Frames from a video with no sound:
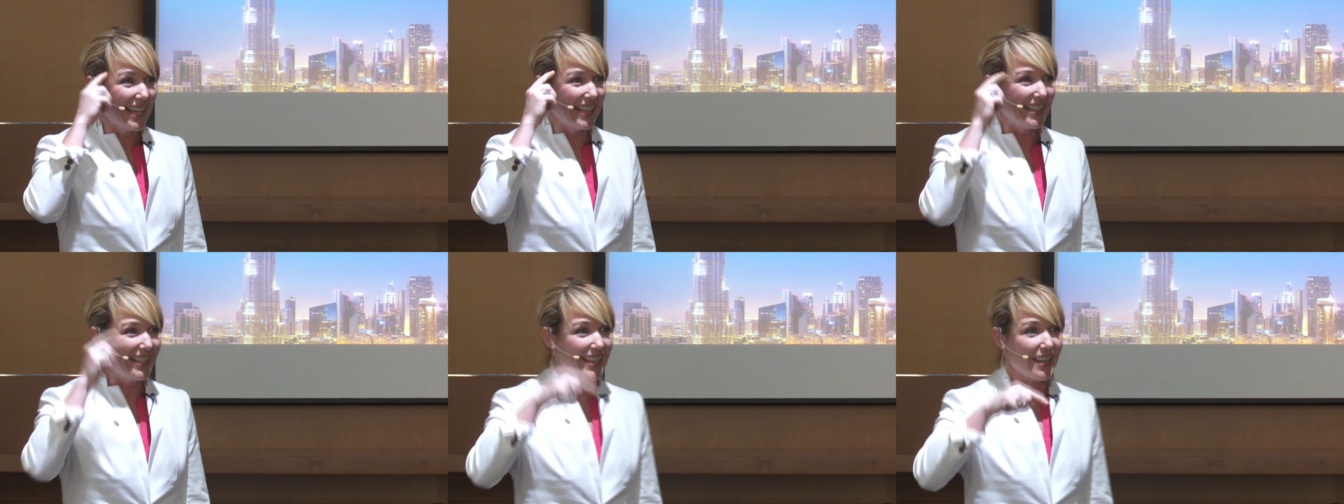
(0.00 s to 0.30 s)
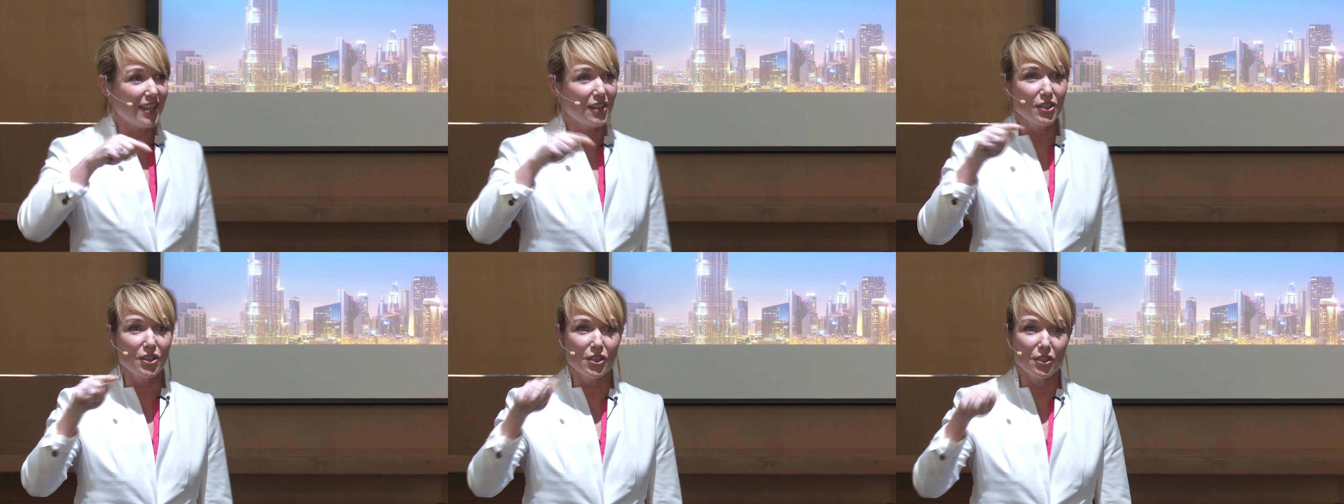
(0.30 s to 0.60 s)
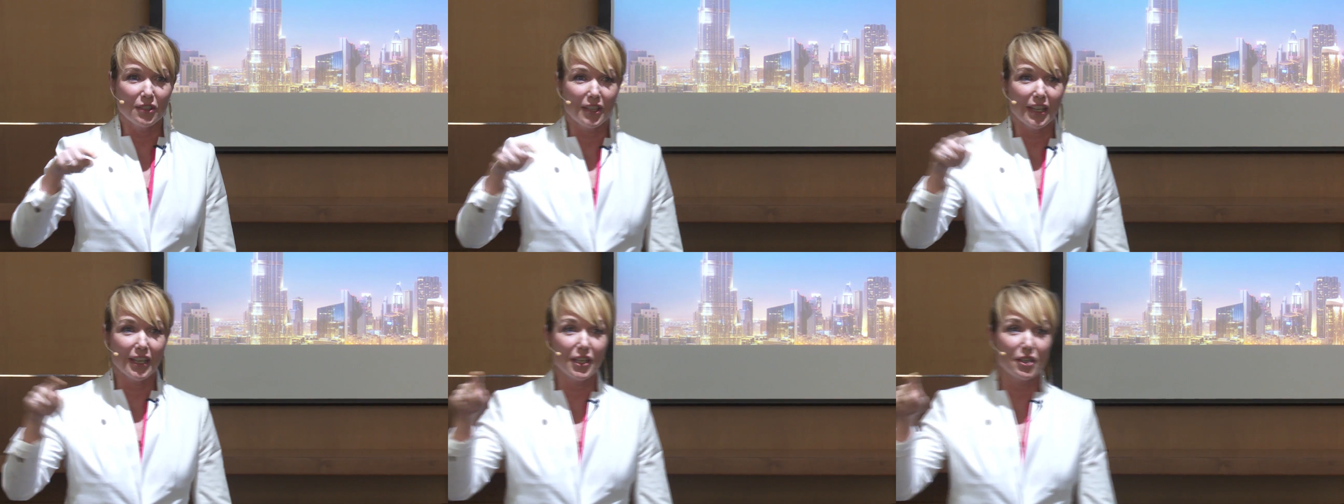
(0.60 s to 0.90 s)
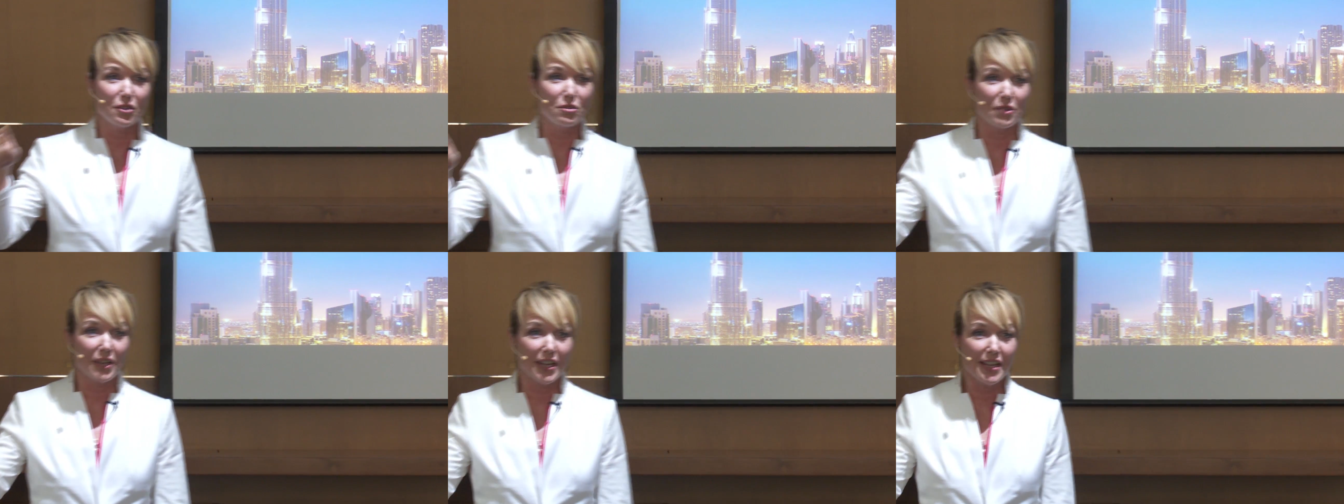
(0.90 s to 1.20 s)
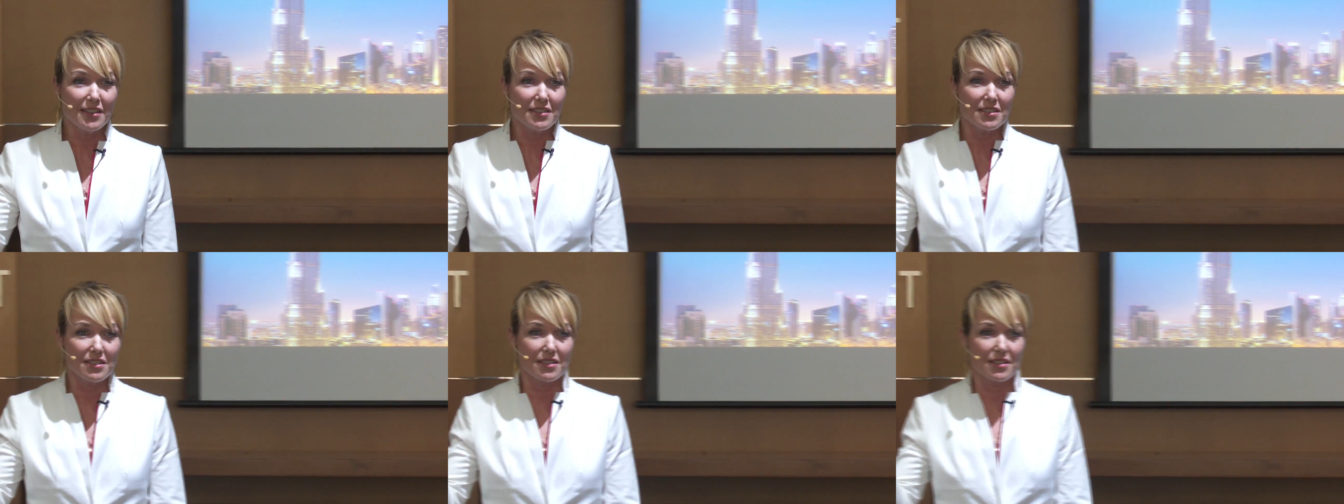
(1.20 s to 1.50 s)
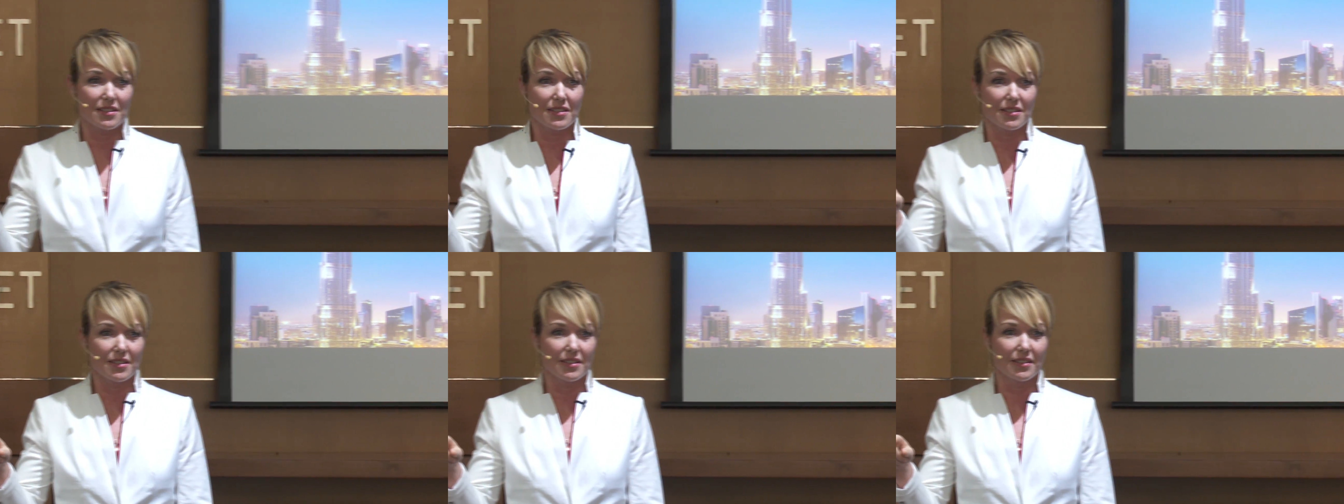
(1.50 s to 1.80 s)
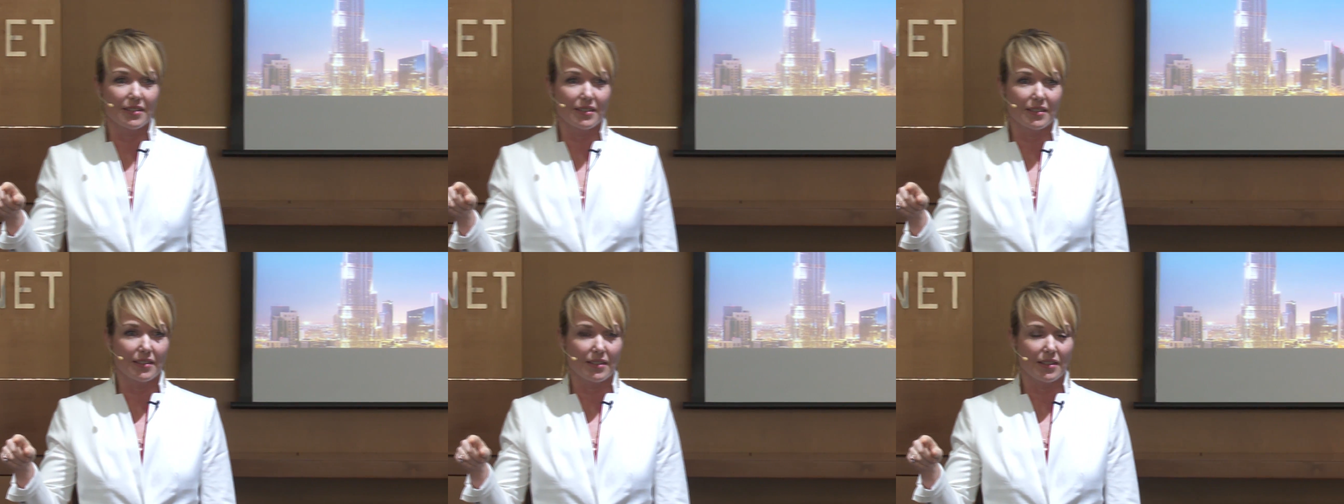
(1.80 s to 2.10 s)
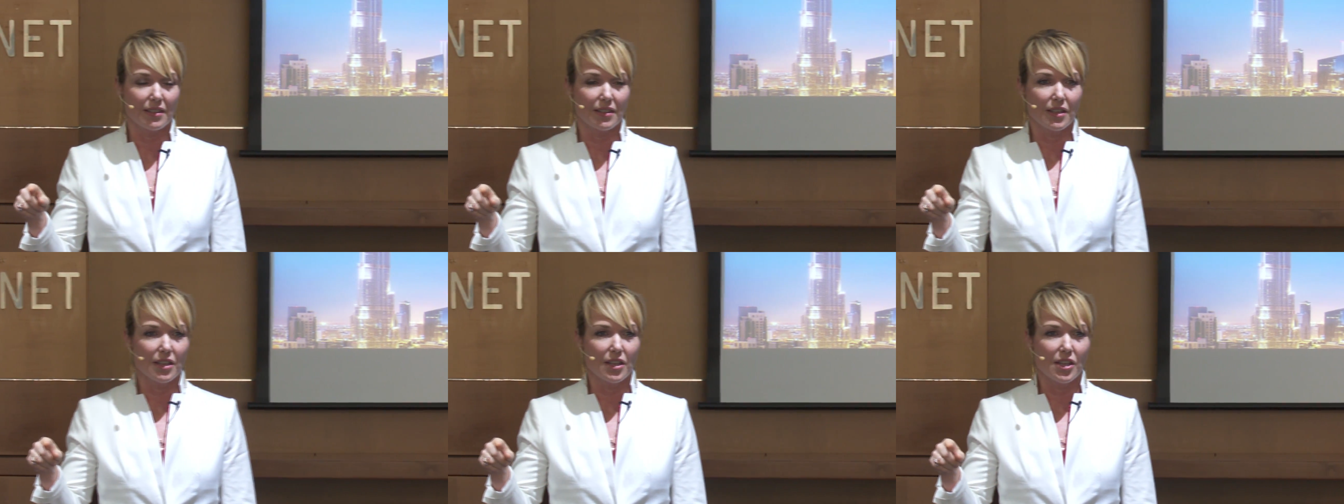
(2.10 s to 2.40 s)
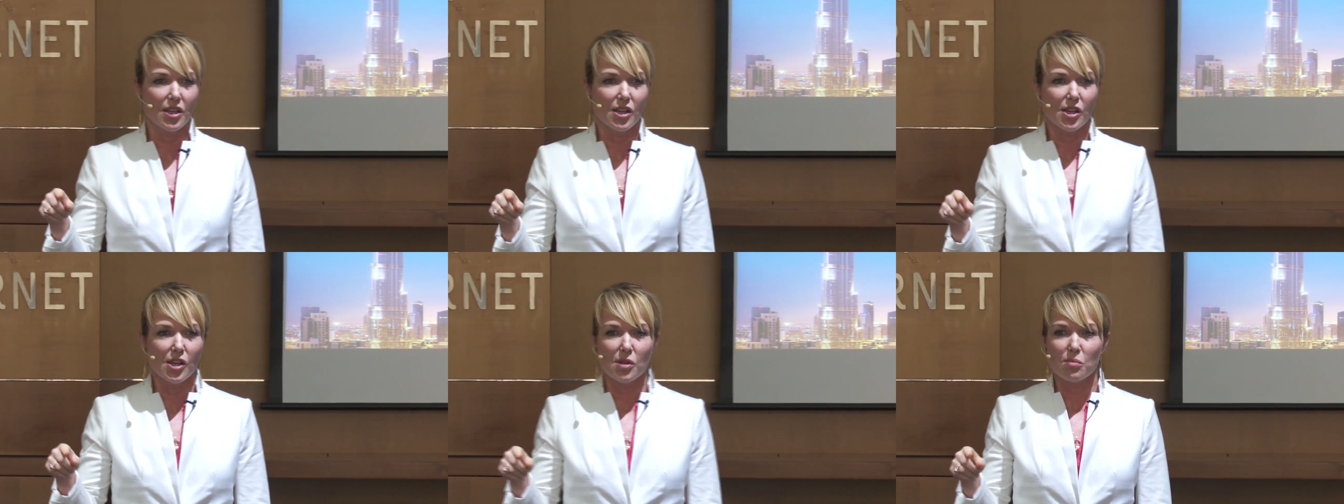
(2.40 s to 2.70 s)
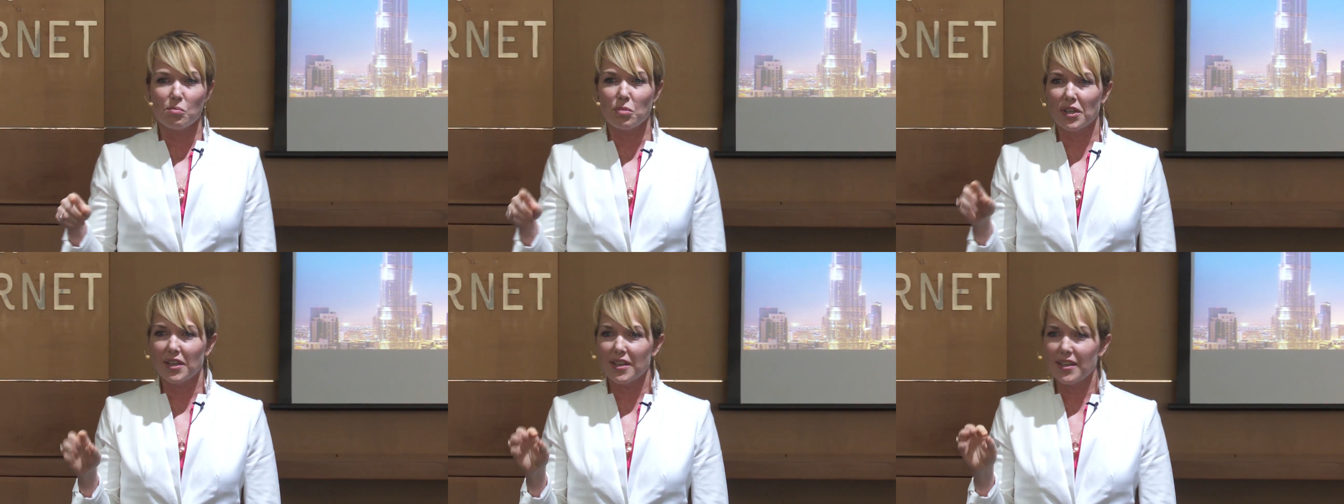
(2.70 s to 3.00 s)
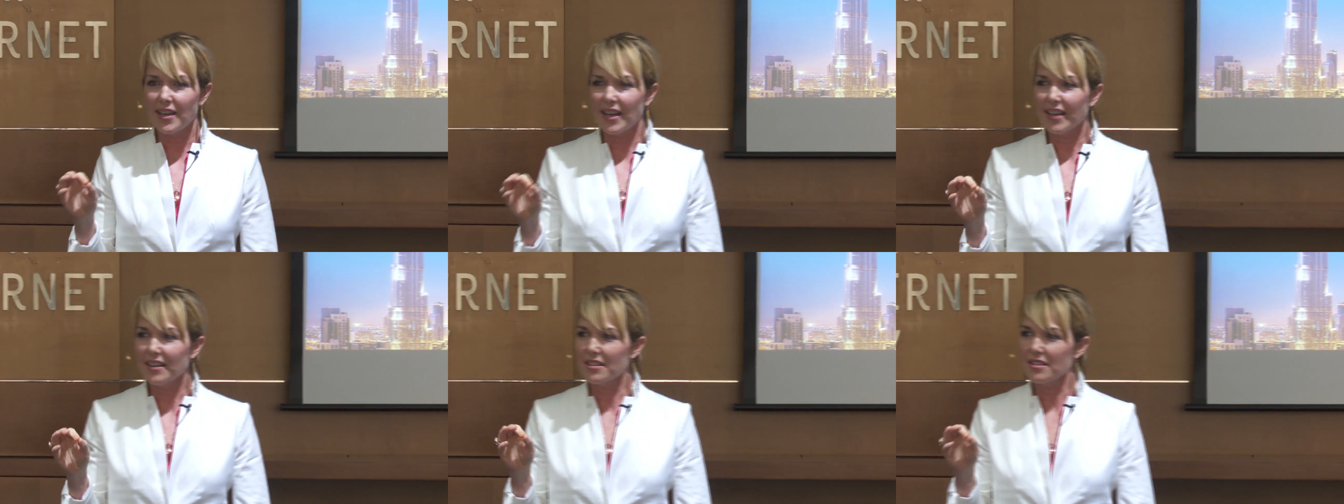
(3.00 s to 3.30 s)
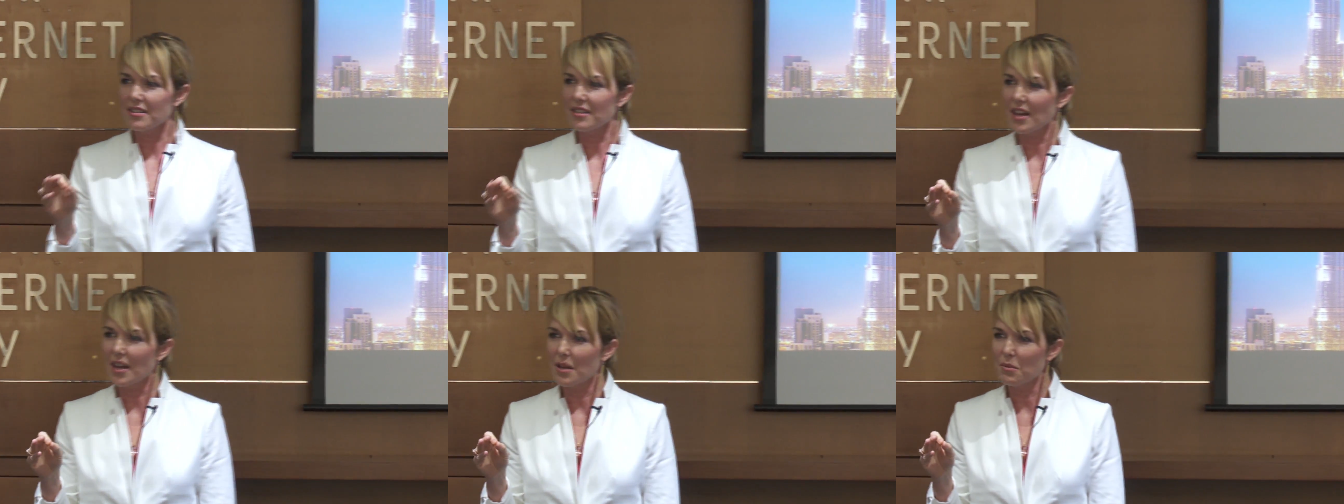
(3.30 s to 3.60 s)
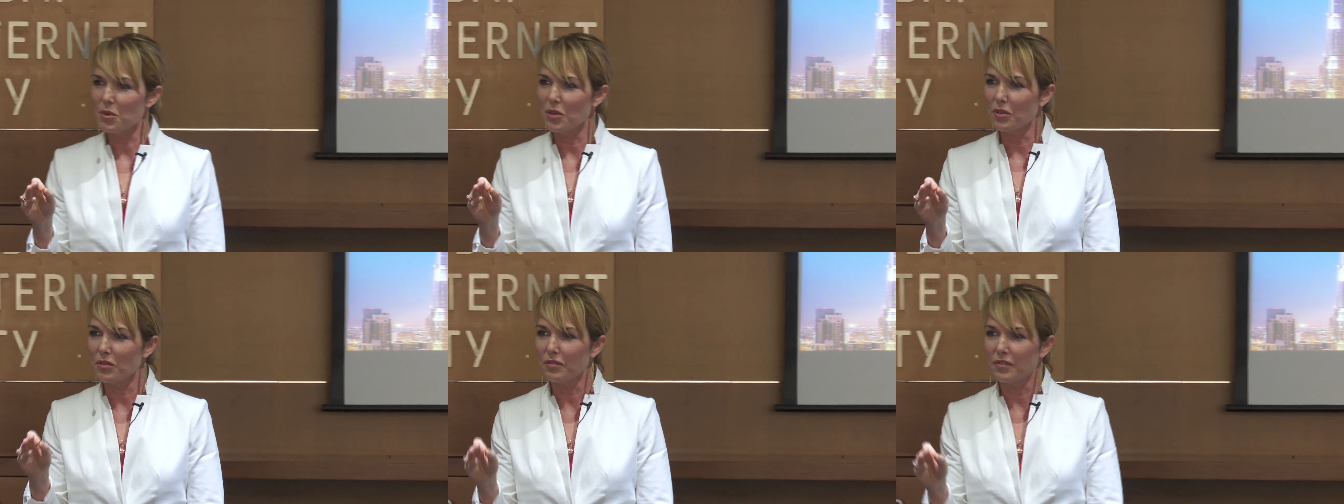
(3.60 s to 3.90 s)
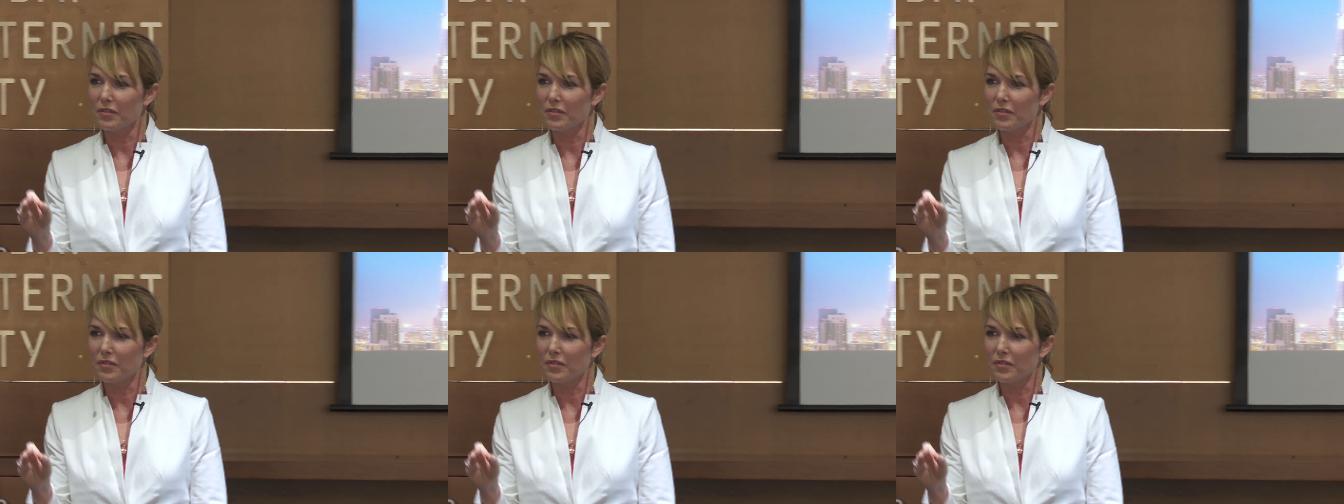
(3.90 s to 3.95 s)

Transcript: and calculated risks. But next time you're